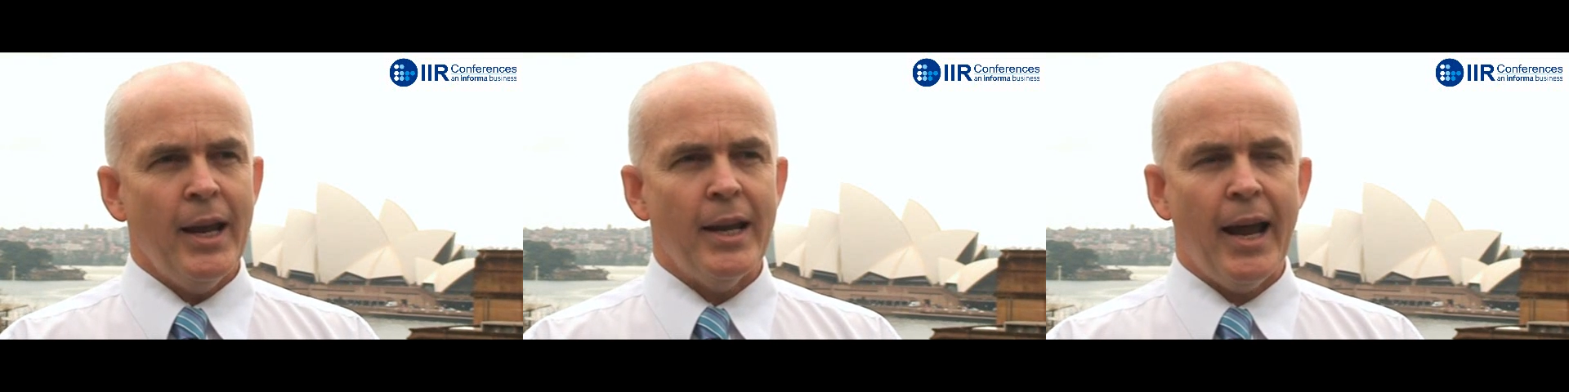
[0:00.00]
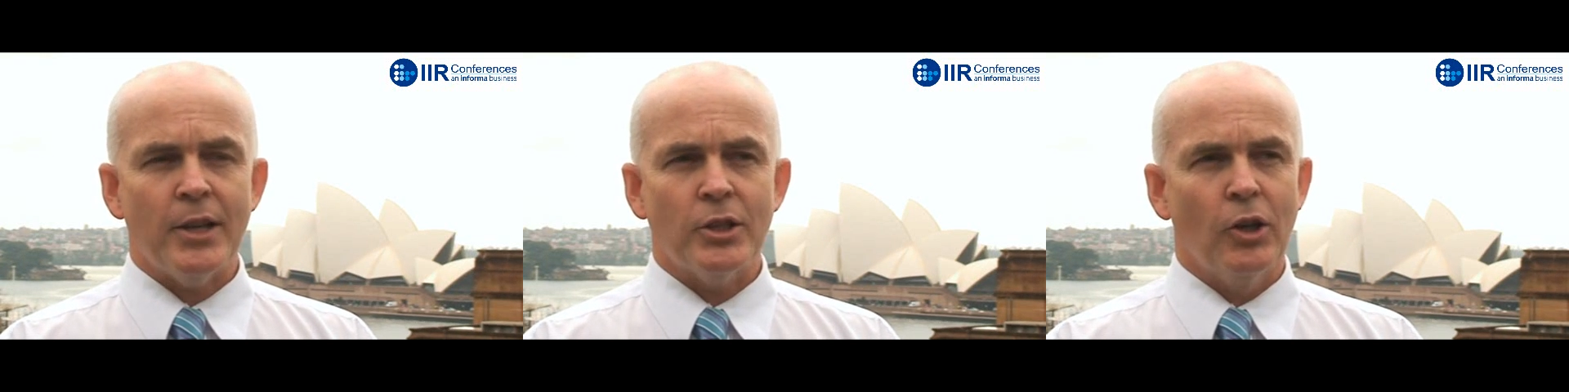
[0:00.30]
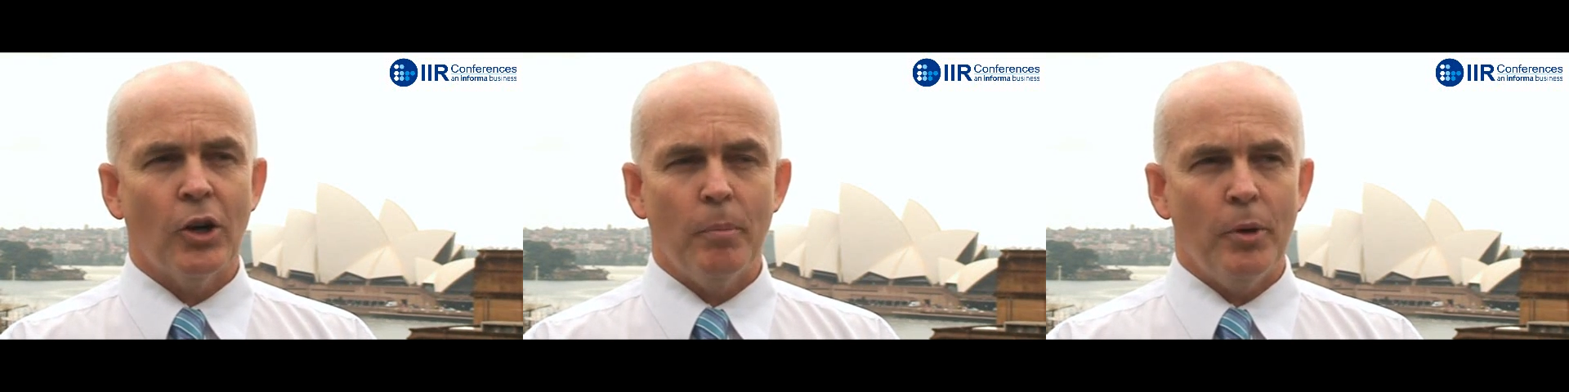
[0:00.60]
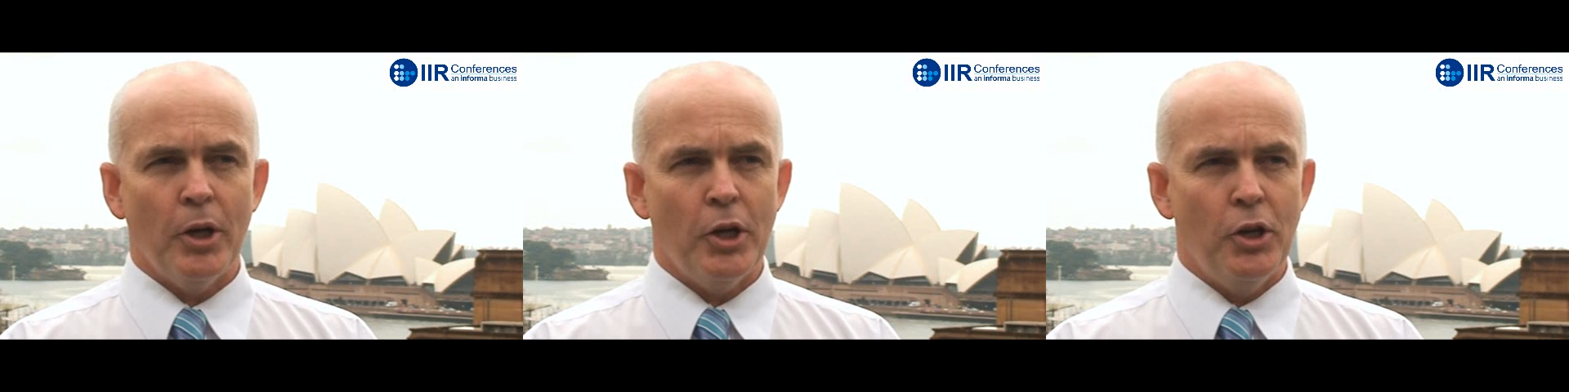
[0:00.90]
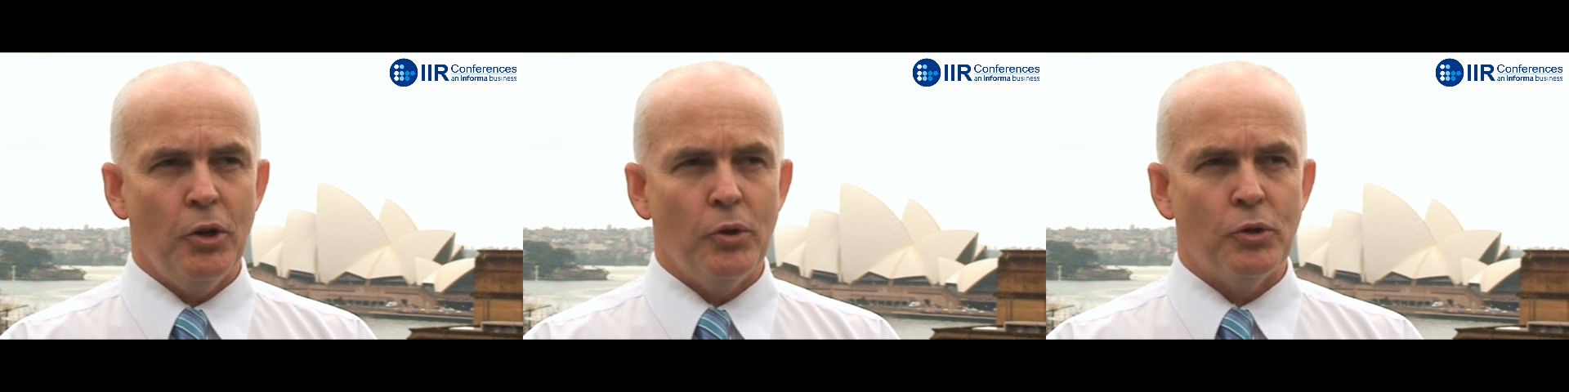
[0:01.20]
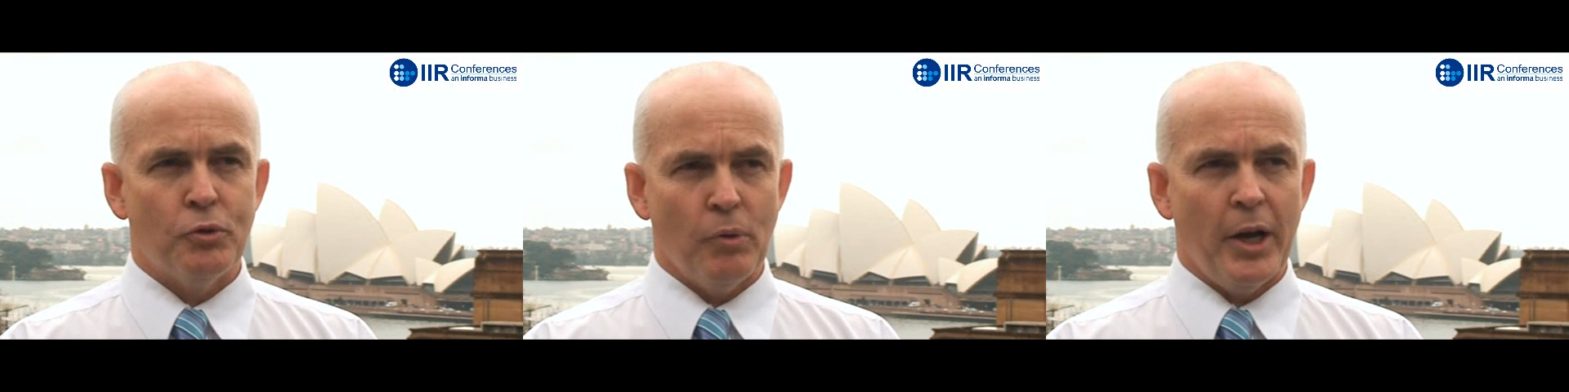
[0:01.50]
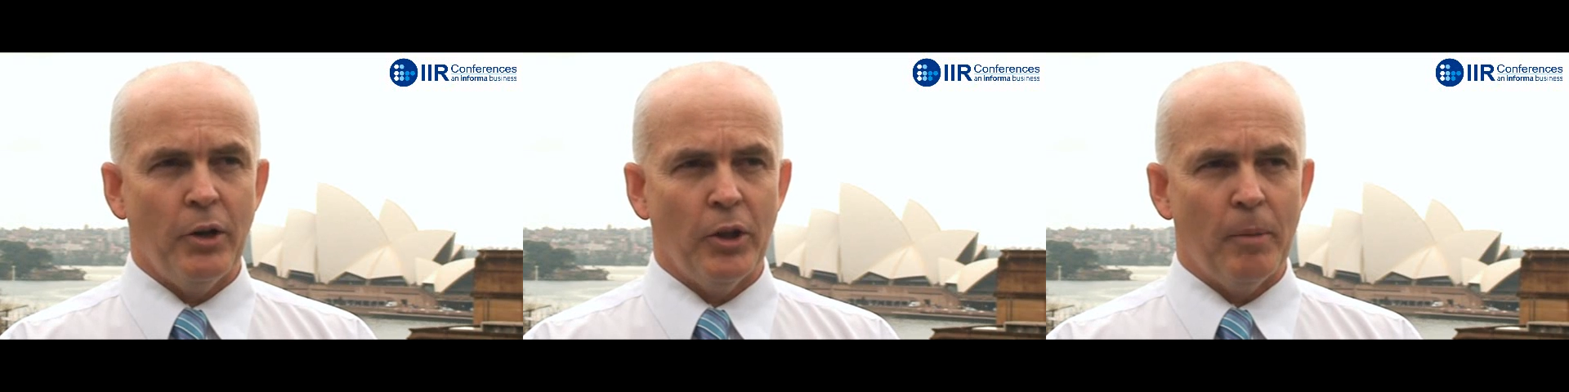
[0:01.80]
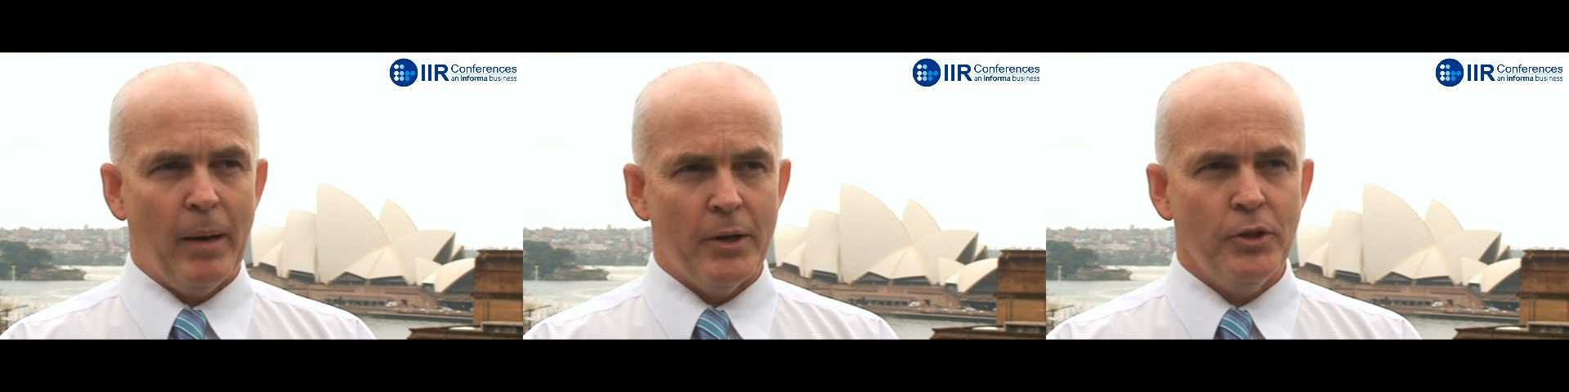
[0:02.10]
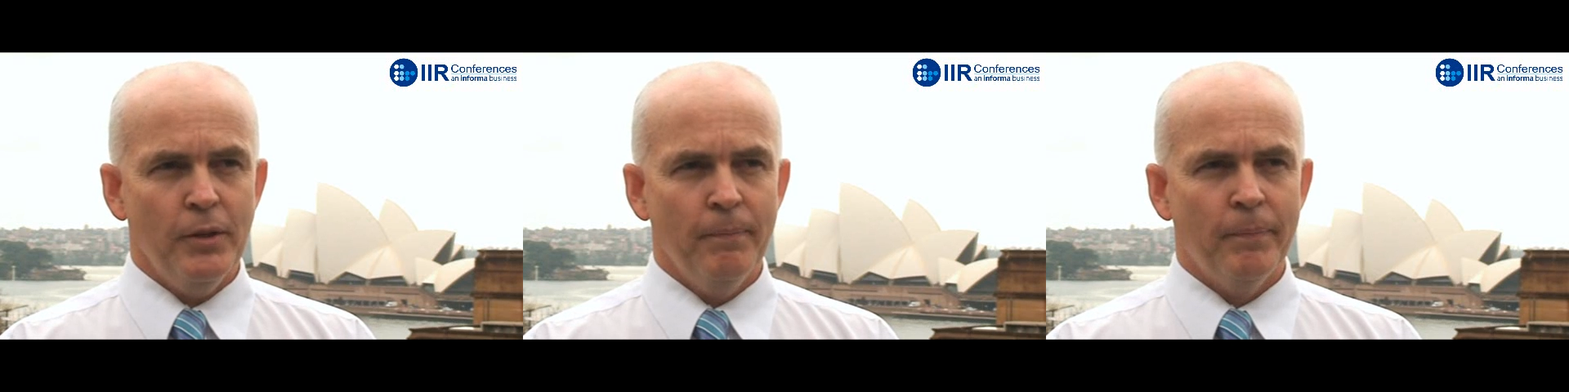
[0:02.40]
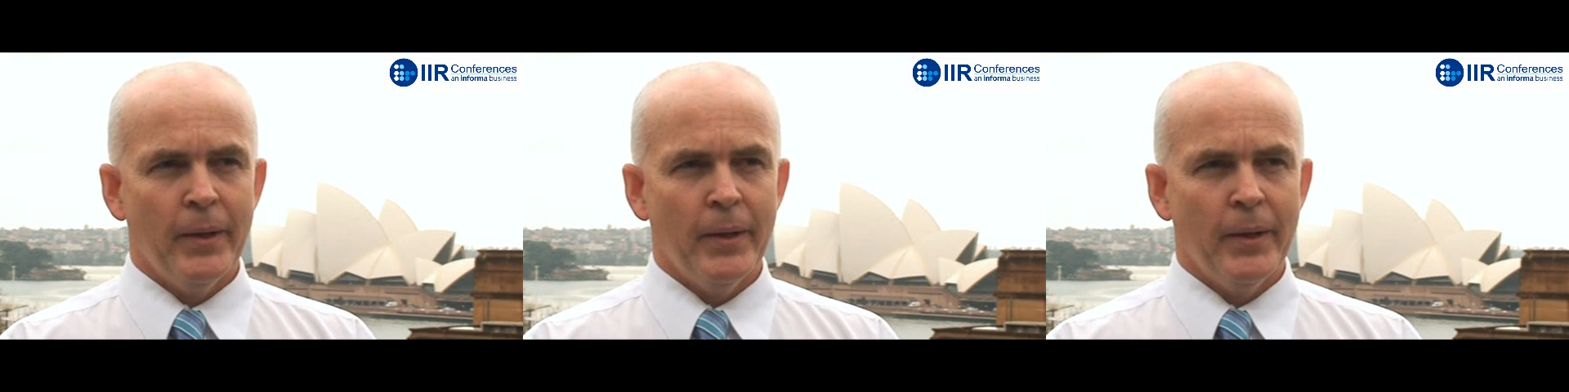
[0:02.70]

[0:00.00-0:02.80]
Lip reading: It hasn't got to be a huge drain on the budget.